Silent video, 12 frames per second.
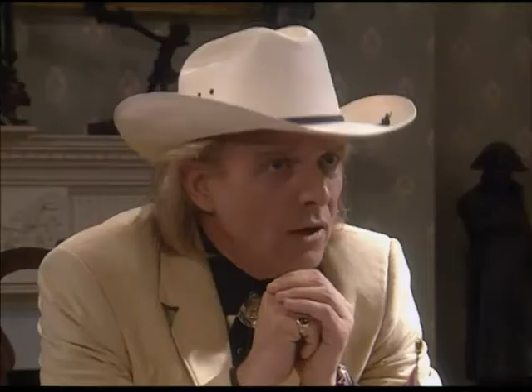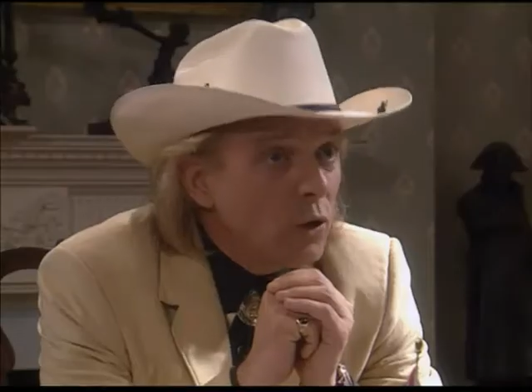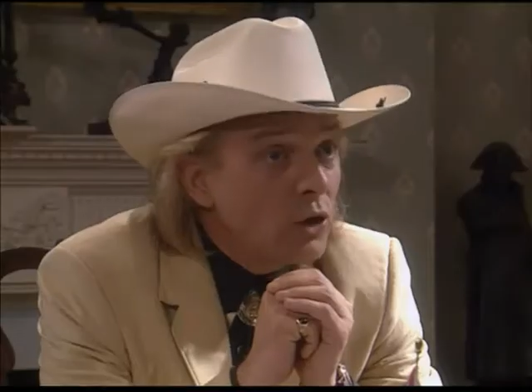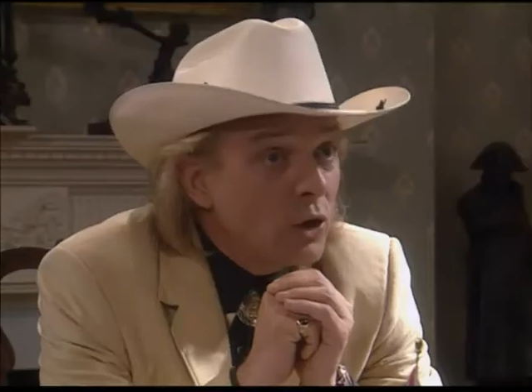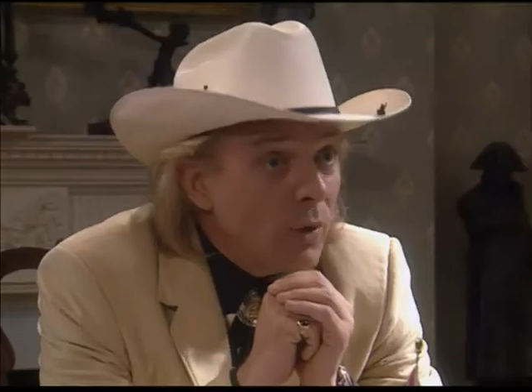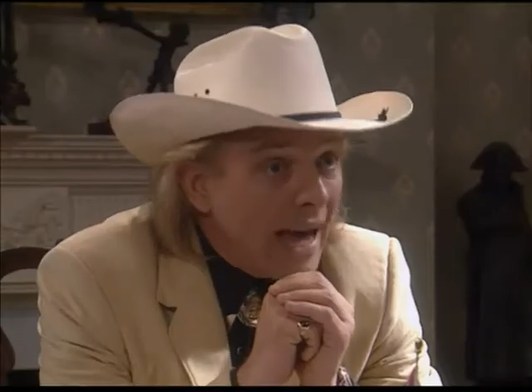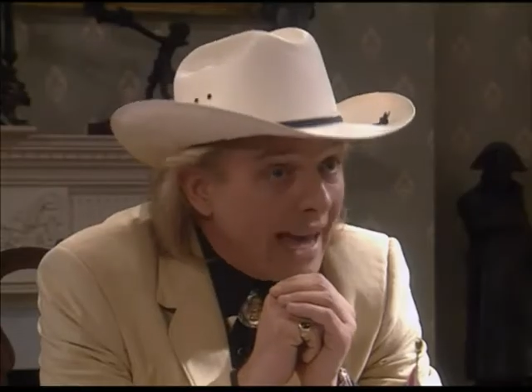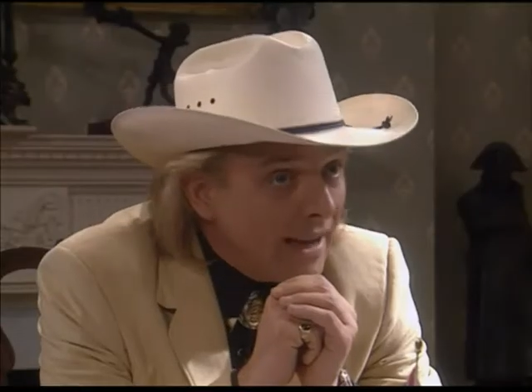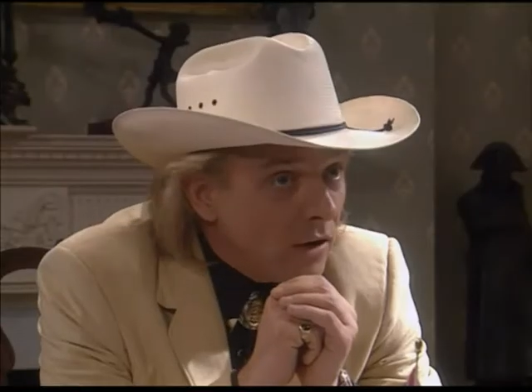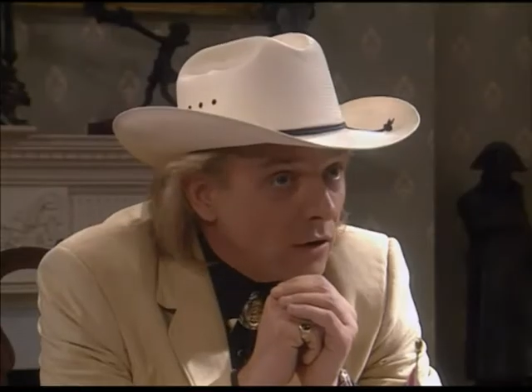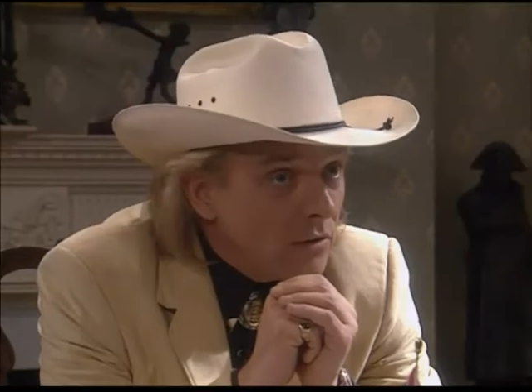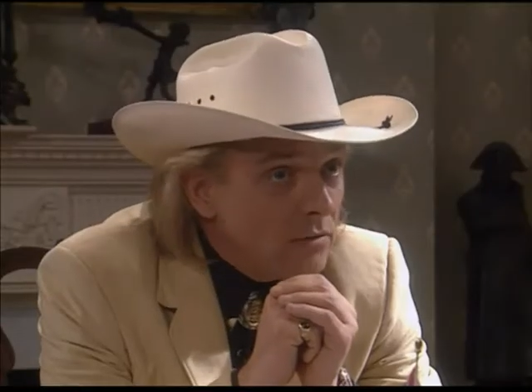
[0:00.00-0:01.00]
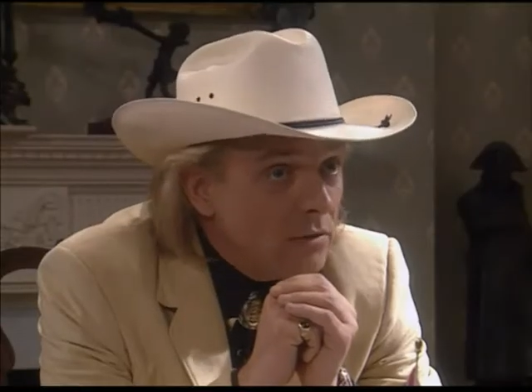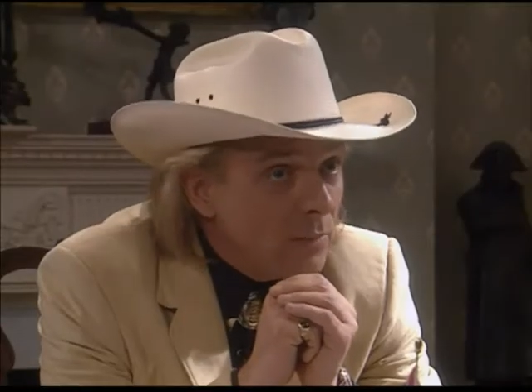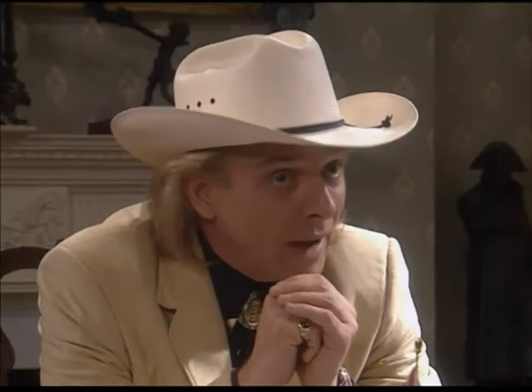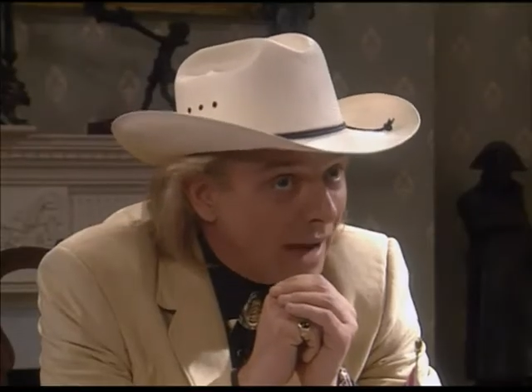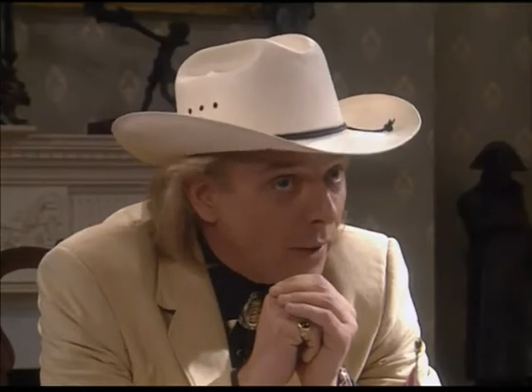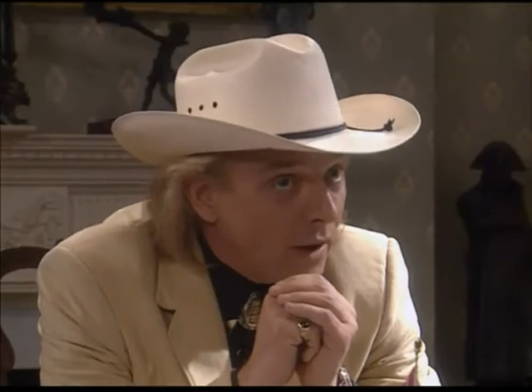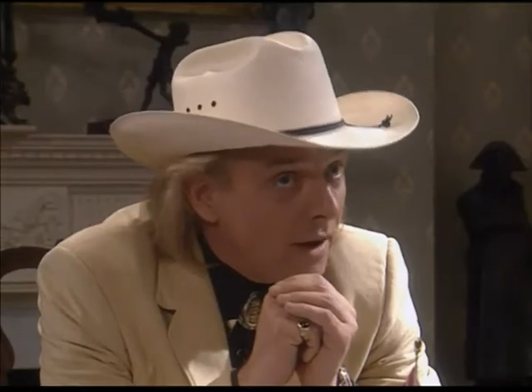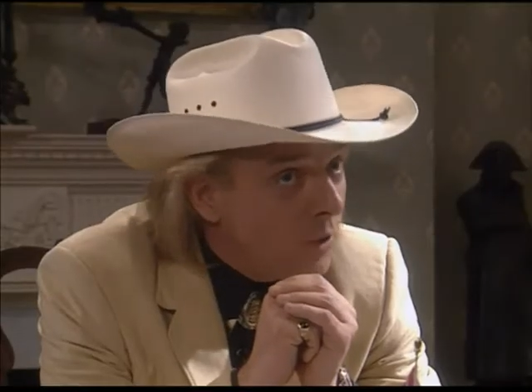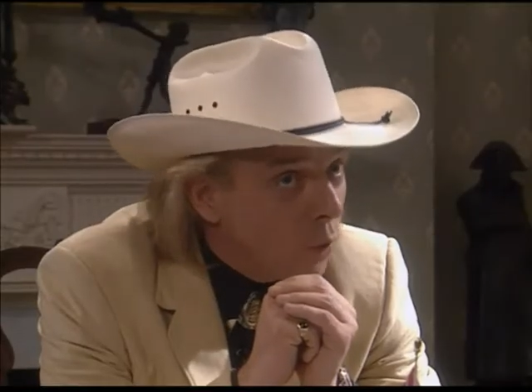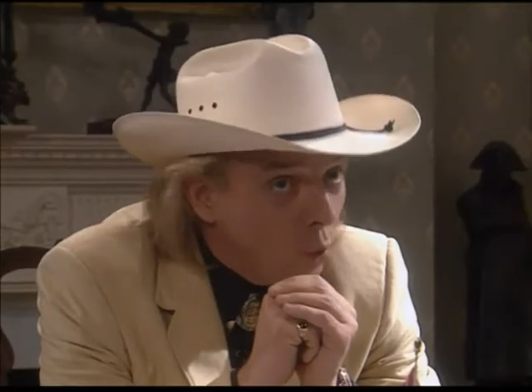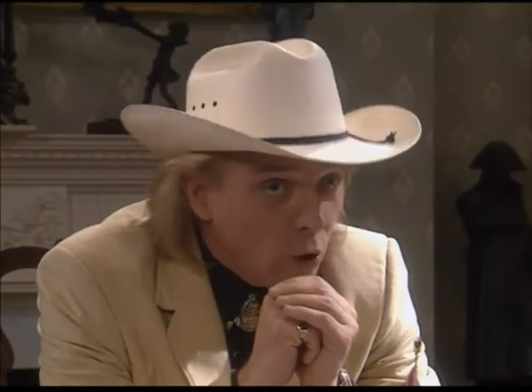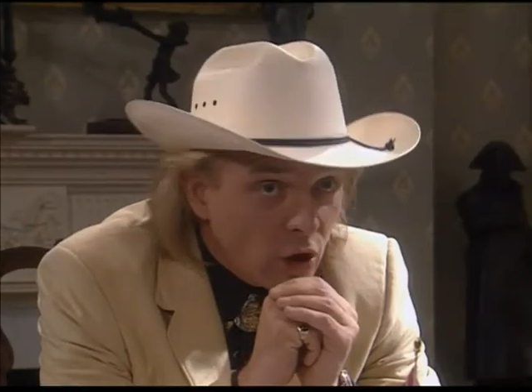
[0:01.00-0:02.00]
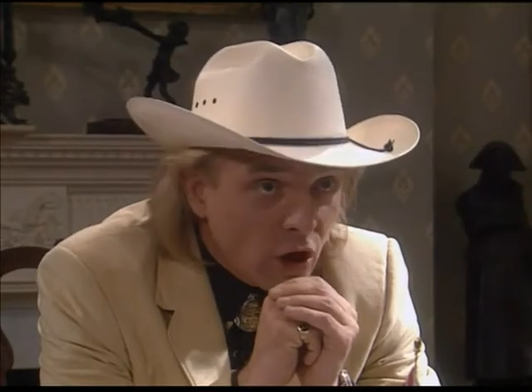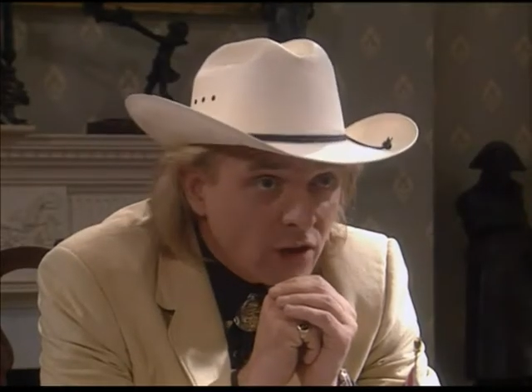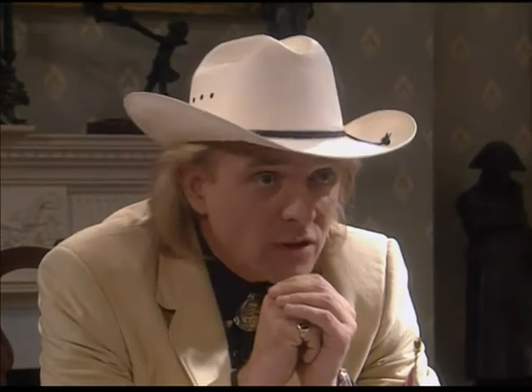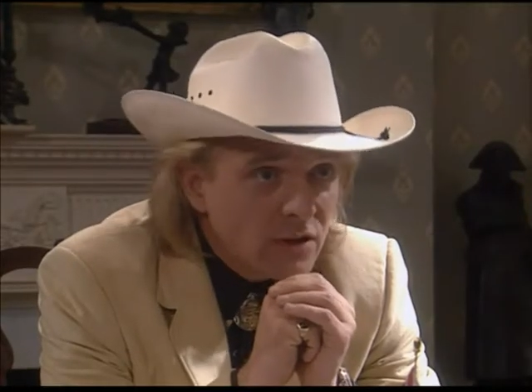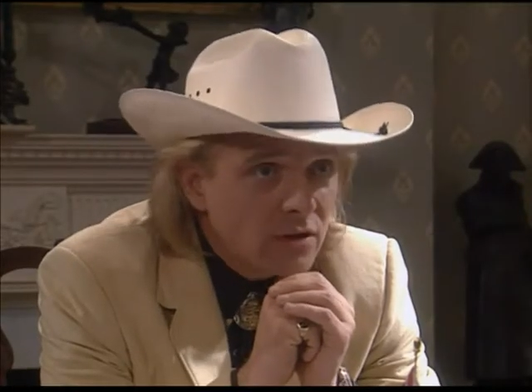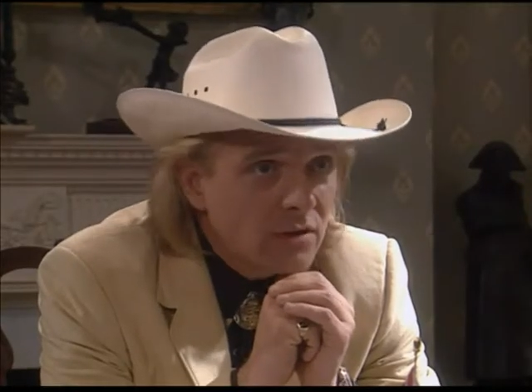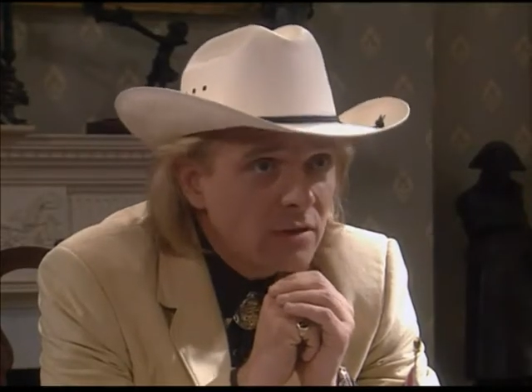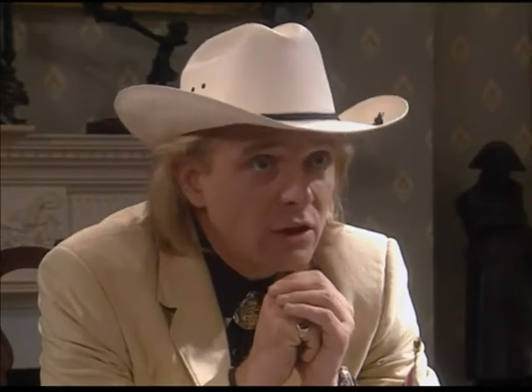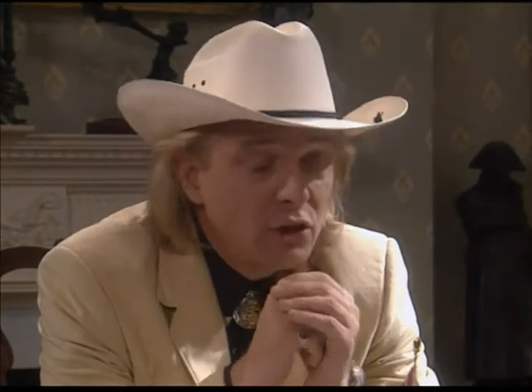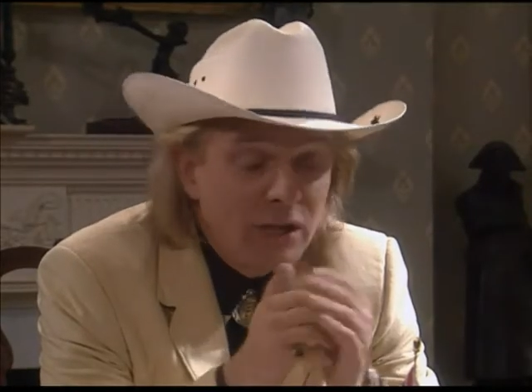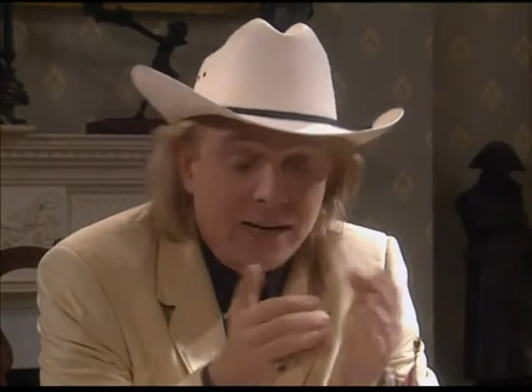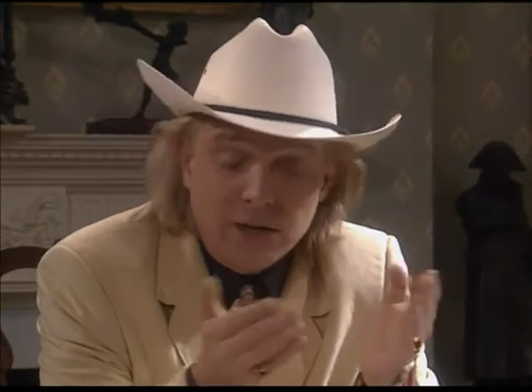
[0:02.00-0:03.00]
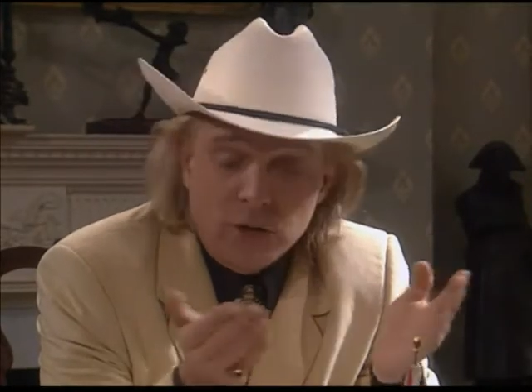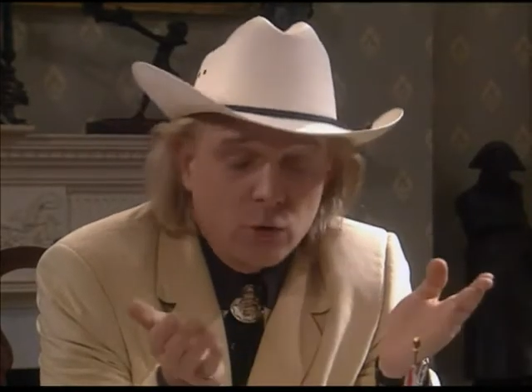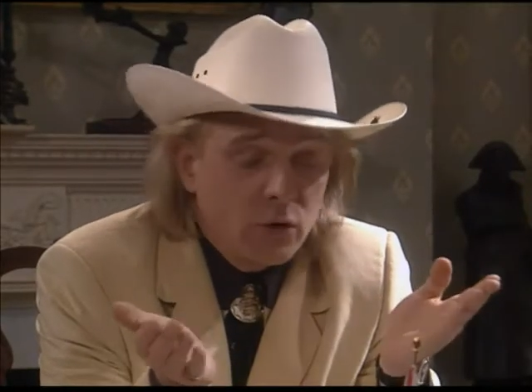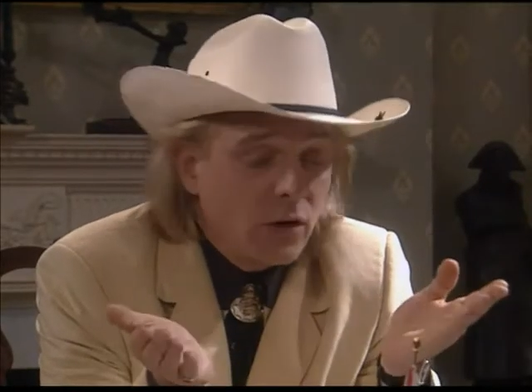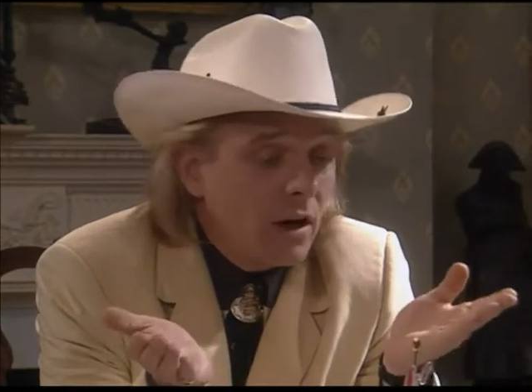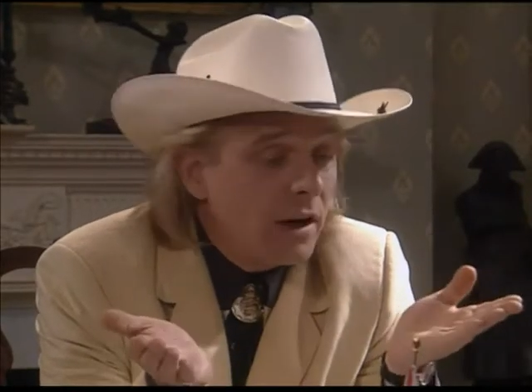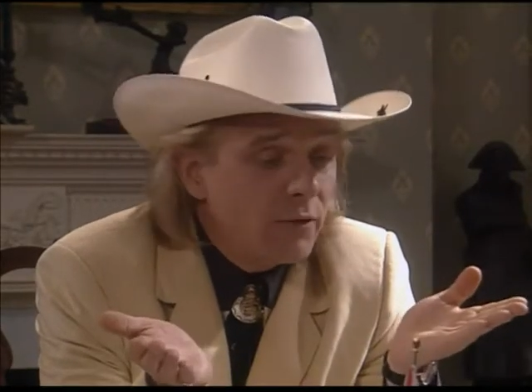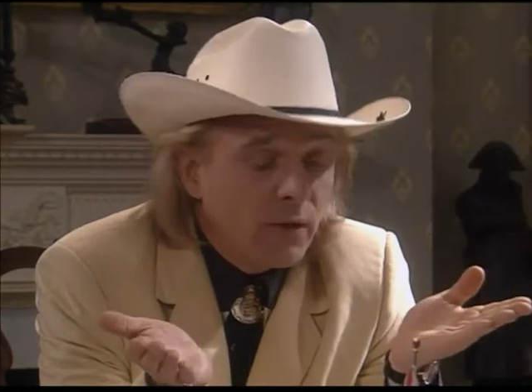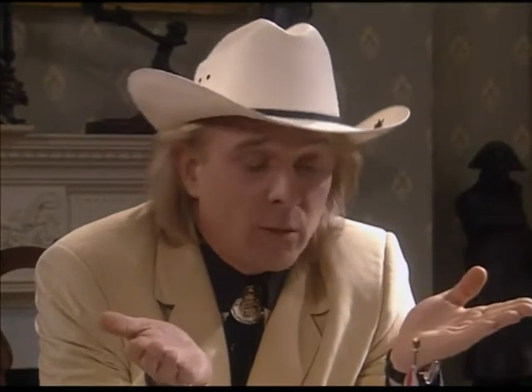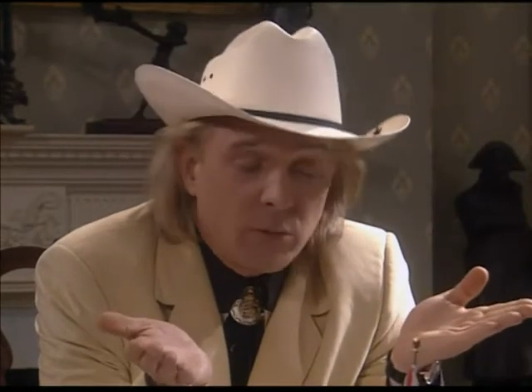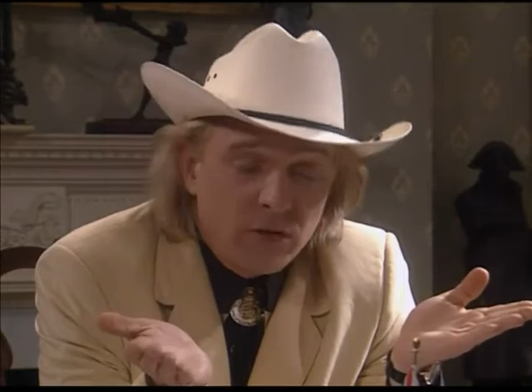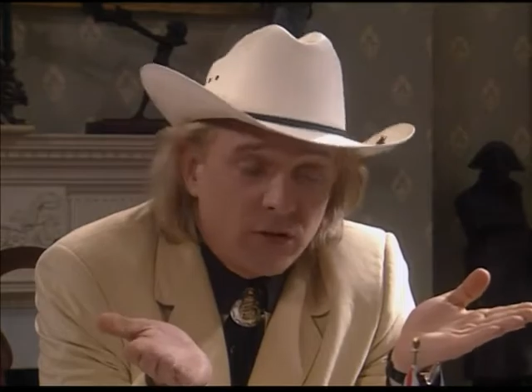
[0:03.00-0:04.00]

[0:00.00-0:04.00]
or do you hang on to power at all costs and jettison all your heartfelt